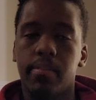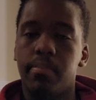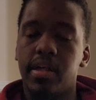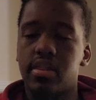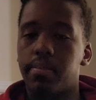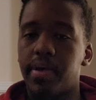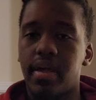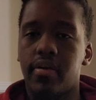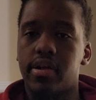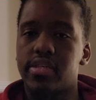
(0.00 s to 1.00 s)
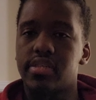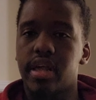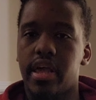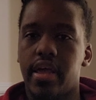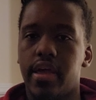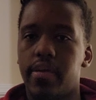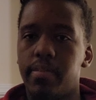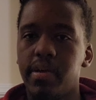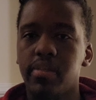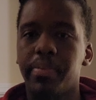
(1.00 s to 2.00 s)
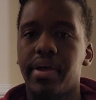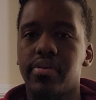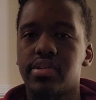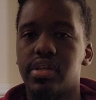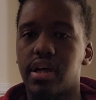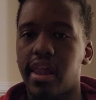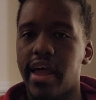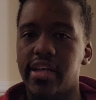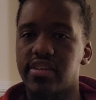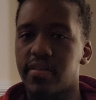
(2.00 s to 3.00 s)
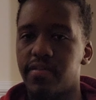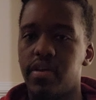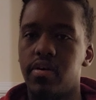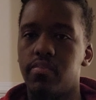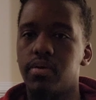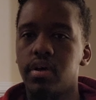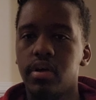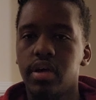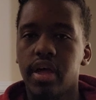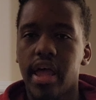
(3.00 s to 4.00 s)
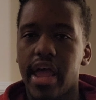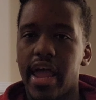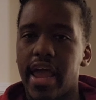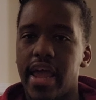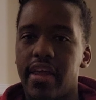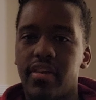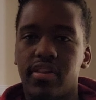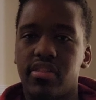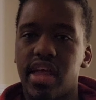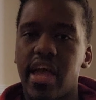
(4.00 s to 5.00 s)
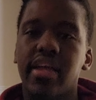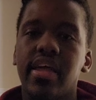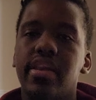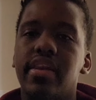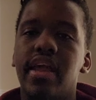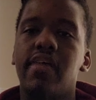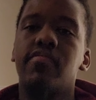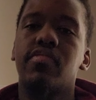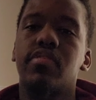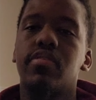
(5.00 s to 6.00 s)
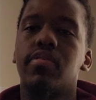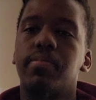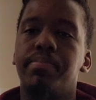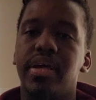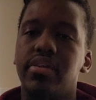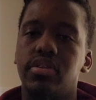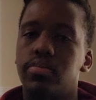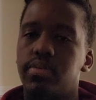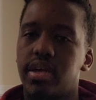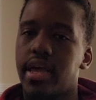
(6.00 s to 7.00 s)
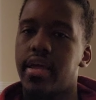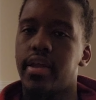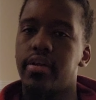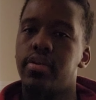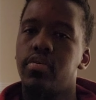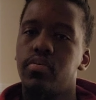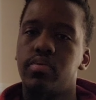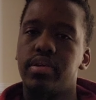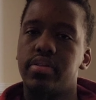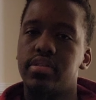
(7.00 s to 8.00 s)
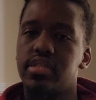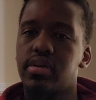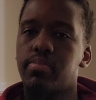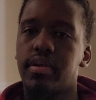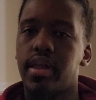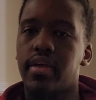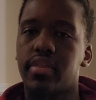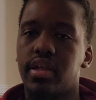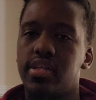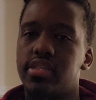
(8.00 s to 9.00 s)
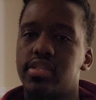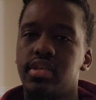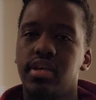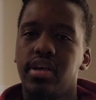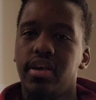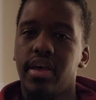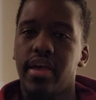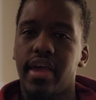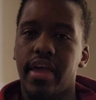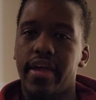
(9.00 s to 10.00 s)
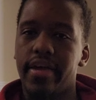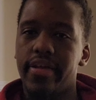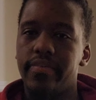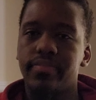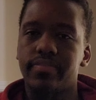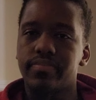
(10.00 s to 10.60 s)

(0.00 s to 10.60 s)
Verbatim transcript: Meet the Parents. And Meet the Parents is a classic film, and that can never be duplicated with something like this. And